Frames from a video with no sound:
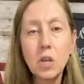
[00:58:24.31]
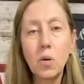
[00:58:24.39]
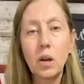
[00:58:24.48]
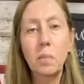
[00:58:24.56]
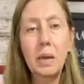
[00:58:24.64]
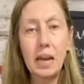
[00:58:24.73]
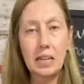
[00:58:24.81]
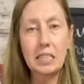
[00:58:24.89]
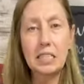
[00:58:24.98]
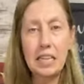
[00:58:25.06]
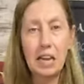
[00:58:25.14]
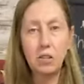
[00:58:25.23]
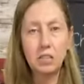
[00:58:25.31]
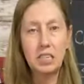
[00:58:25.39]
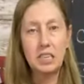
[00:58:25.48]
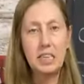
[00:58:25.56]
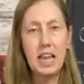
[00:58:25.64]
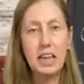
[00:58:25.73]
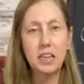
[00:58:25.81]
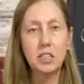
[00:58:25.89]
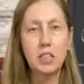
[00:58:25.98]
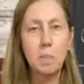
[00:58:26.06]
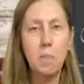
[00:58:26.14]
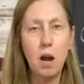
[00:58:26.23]
So it'll be on sale
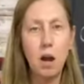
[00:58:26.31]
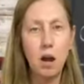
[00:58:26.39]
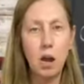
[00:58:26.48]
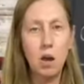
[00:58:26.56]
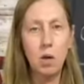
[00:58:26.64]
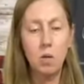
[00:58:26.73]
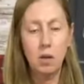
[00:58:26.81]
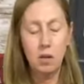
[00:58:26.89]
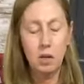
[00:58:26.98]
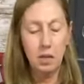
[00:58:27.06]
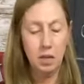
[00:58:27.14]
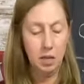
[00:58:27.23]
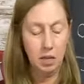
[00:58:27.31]
today and tomorrow